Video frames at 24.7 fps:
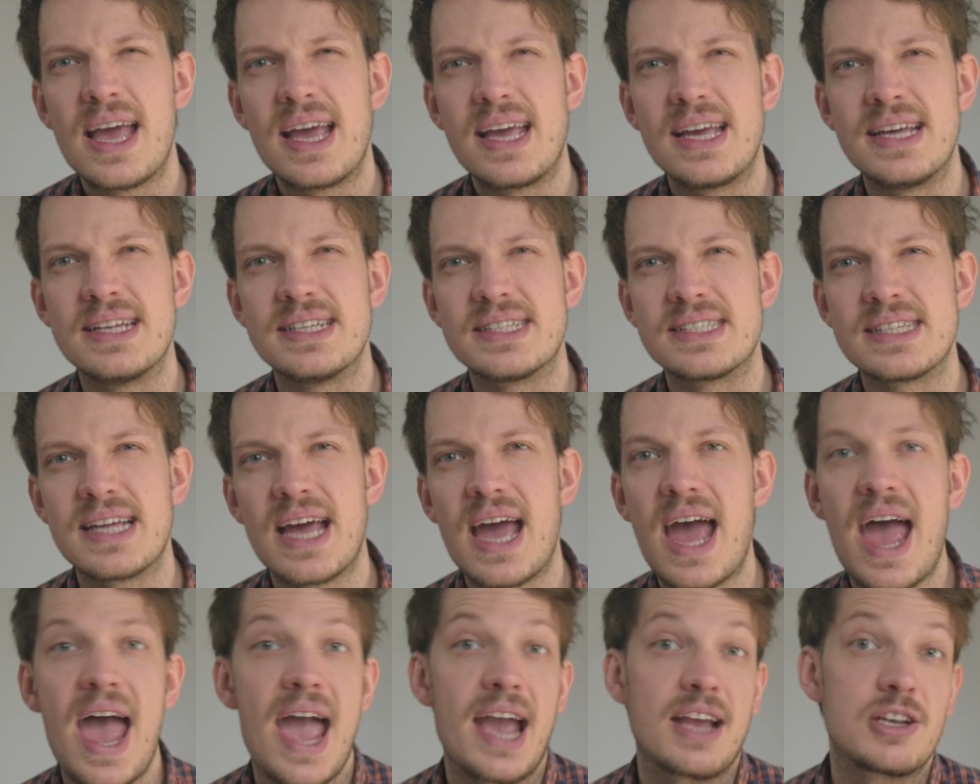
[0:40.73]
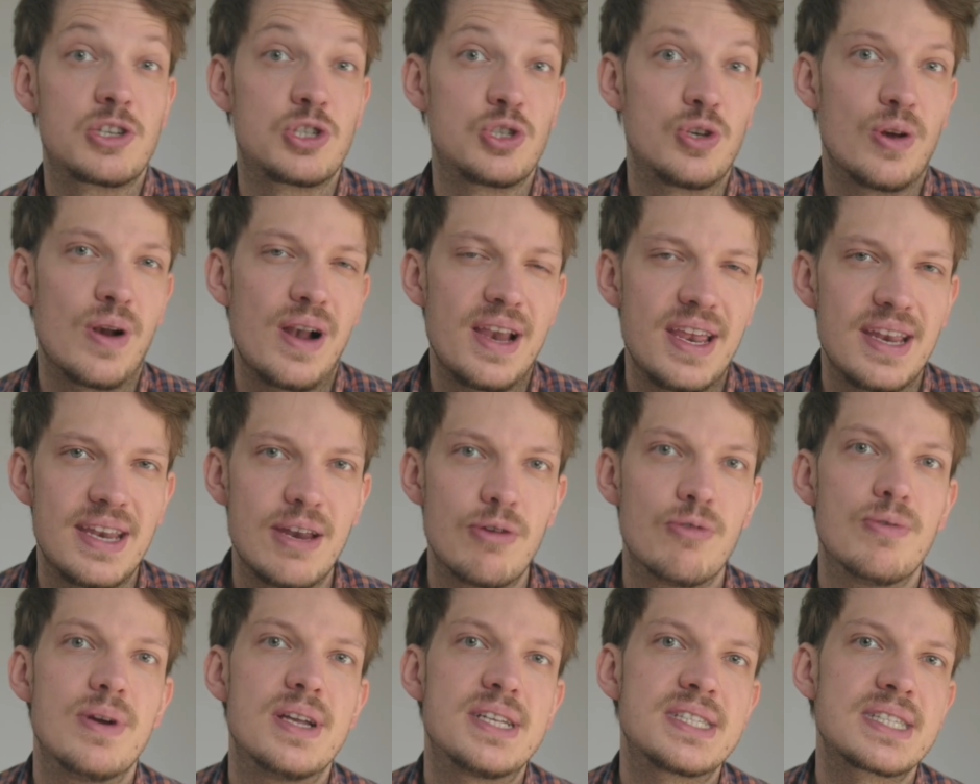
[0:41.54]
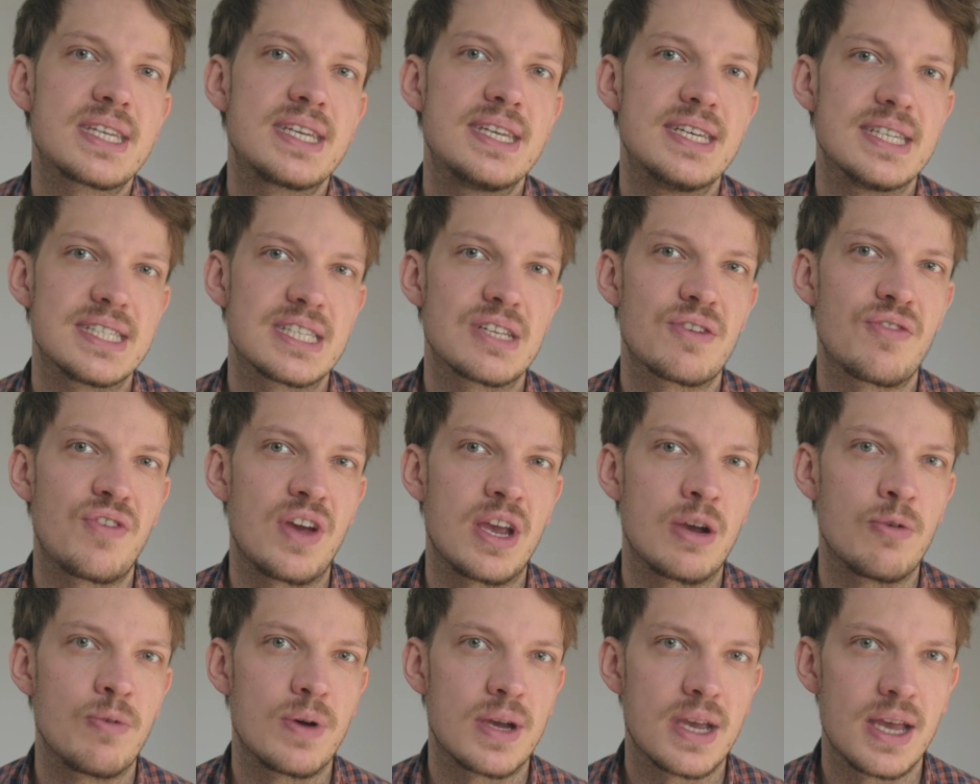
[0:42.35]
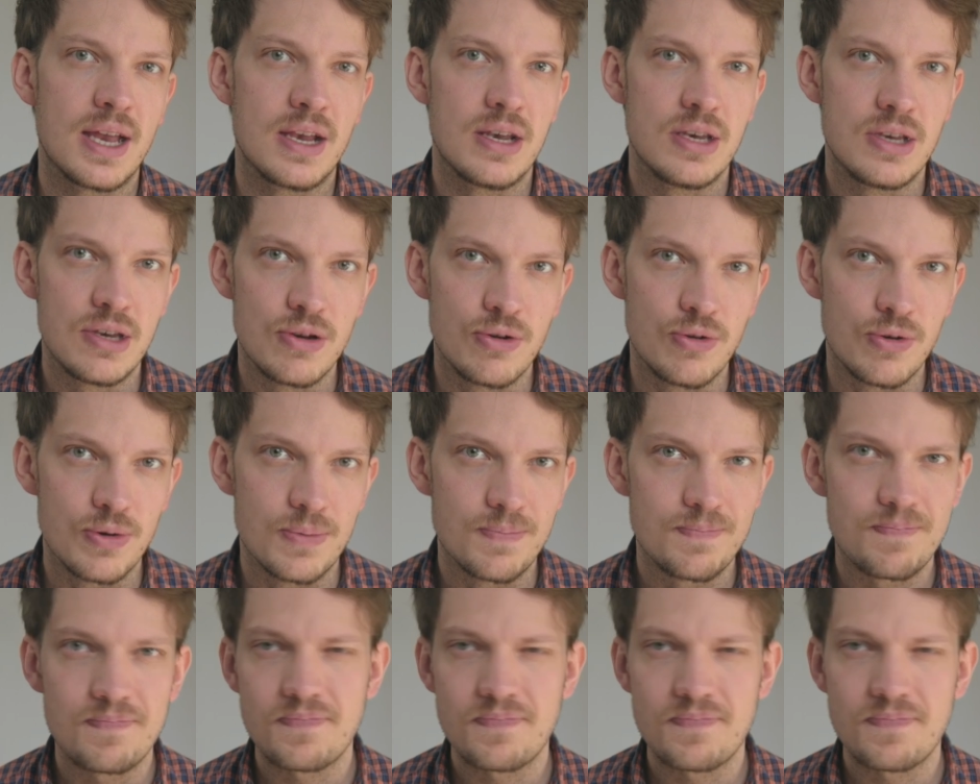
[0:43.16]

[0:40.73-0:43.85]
is actually the riskiest thing we can do.